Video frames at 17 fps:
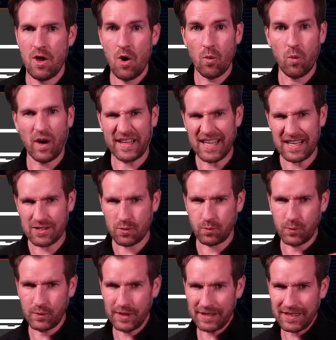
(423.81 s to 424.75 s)
What gets
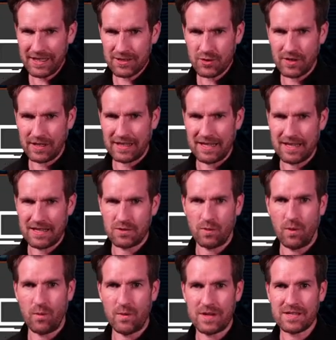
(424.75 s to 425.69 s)
really tricky is
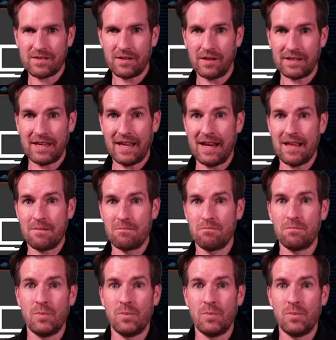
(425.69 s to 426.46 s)
when we start getting